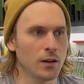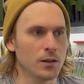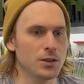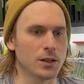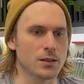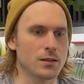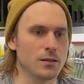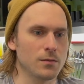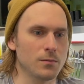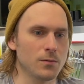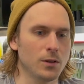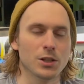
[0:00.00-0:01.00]
just
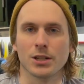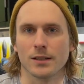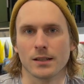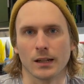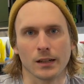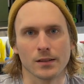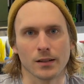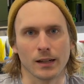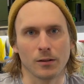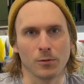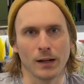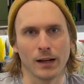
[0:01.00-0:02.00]
logistics.
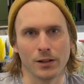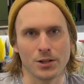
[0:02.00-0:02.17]
Like, we had to